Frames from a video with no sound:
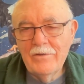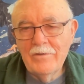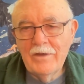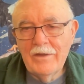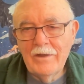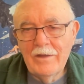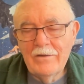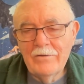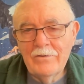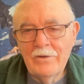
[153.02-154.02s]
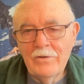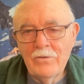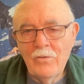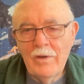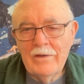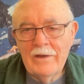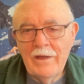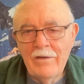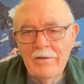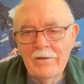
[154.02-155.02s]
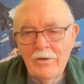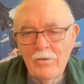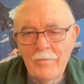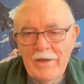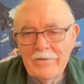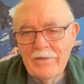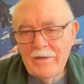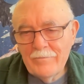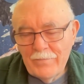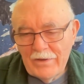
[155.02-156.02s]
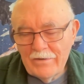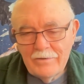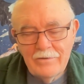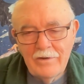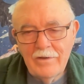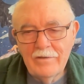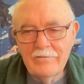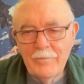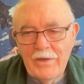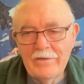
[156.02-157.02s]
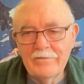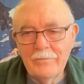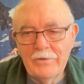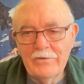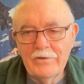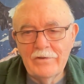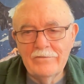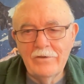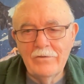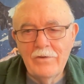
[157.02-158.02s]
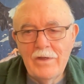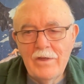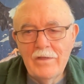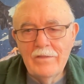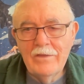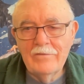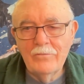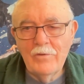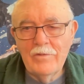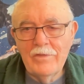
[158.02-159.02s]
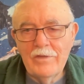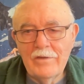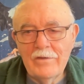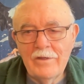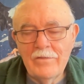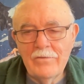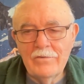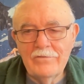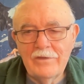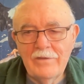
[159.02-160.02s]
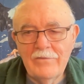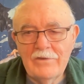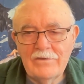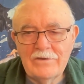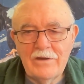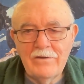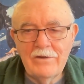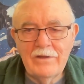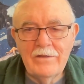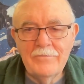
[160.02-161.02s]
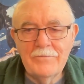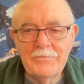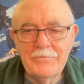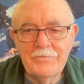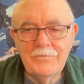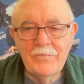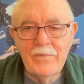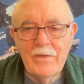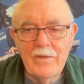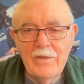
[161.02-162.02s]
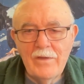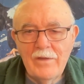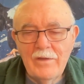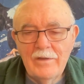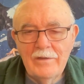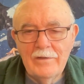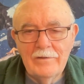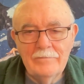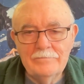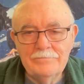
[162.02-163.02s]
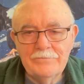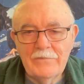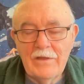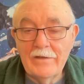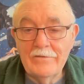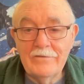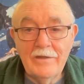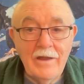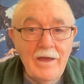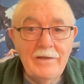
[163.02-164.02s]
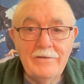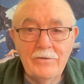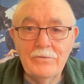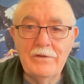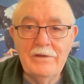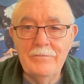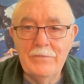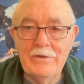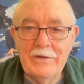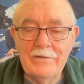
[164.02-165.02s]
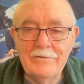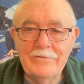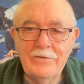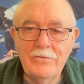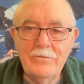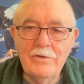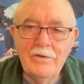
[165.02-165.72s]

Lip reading: I don't know quite how I go about that, but it's a possibility. So that's one thing. Another is to give it to charity. Like I said, I don't need money. So